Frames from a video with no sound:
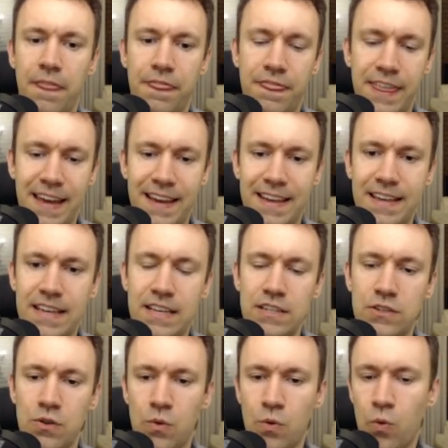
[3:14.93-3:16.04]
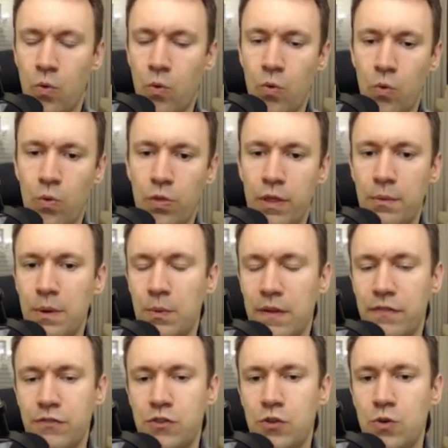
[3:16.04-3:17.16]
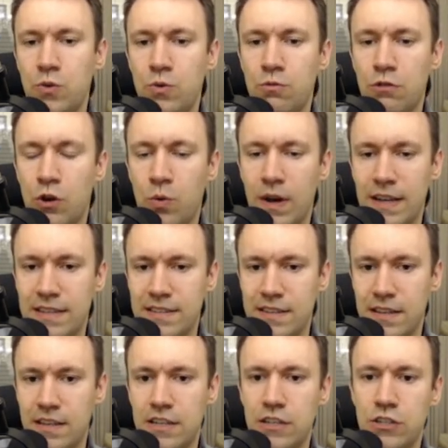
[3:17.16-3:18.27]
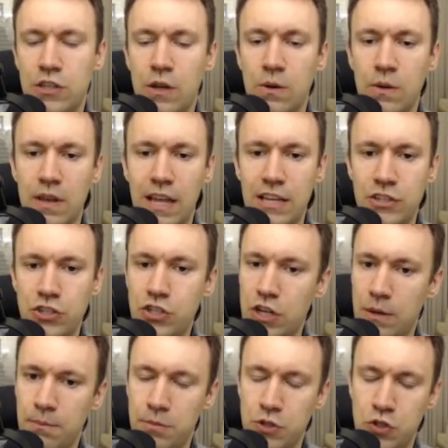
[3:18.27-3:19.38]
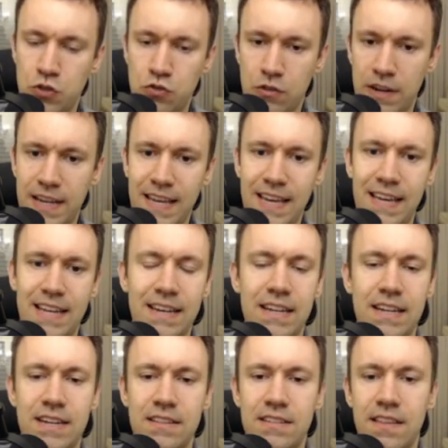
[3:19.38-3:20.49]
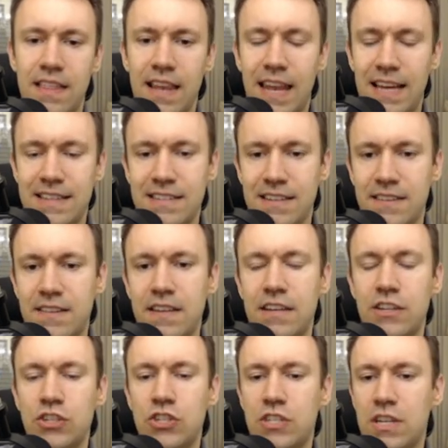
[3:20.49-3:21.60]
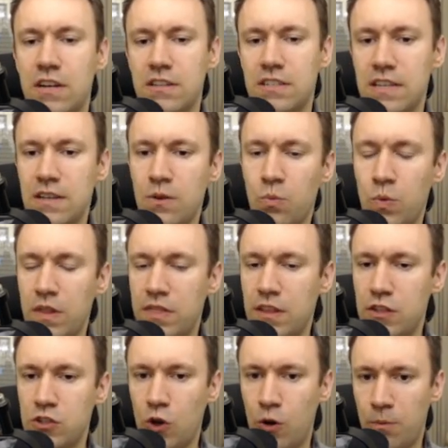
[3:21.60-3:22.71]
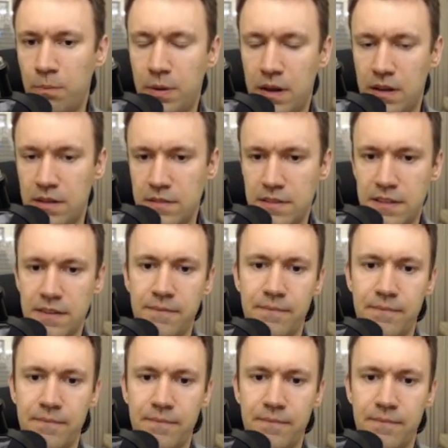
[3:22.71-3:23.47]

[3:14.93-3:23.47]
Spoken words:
that is all that we want to request. So let's jump straight in to the letter, starting with the top part.